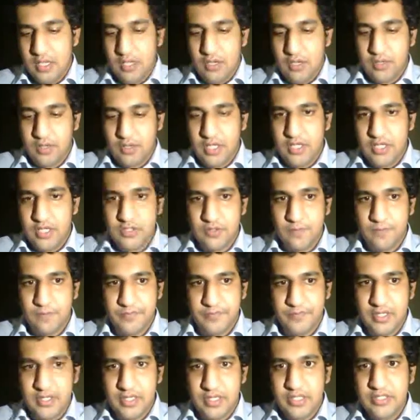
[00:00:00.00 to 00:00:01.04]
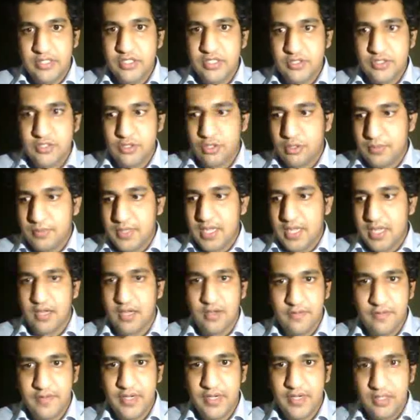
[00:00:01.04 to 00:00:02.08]
Okay, so the disc is going to be
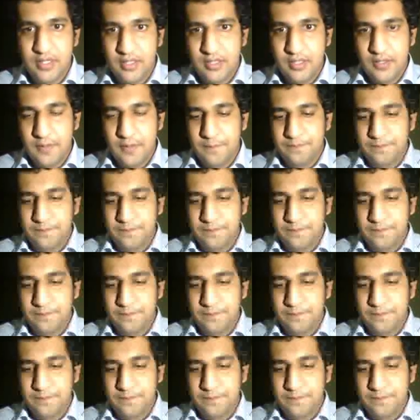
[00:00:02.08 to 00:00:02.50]
elevated,